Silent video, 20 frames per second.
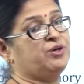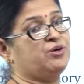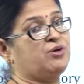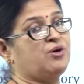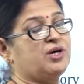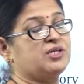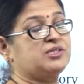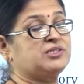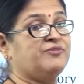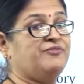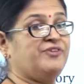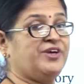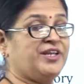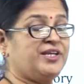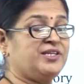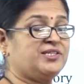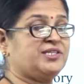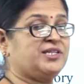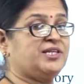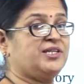to cause a
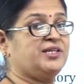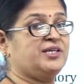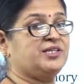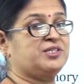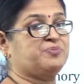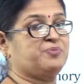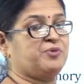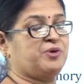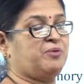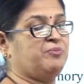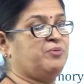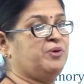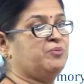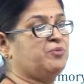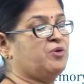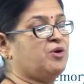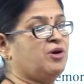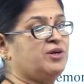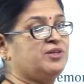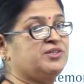very serious problem
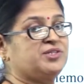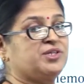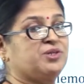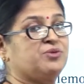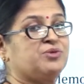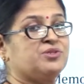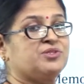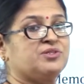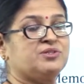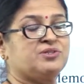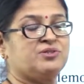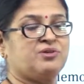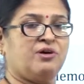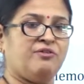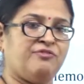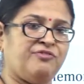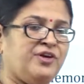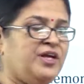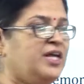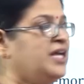called cirrhosis of